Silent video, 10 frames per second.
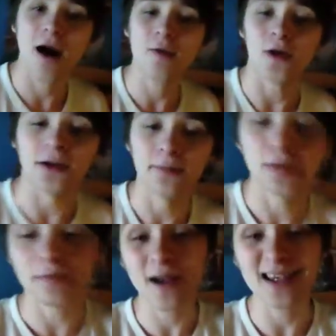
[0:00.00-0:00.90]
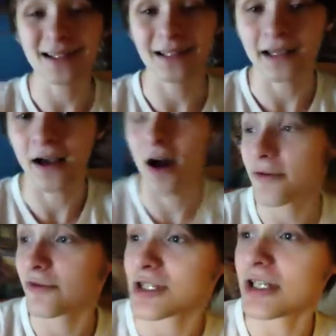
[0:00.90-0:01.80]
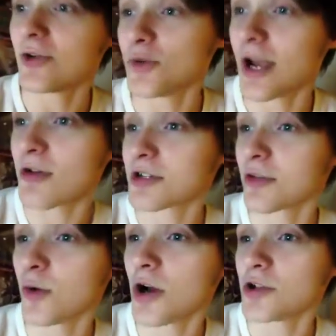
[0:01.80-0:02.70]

one, but basically I've written it all out in a Word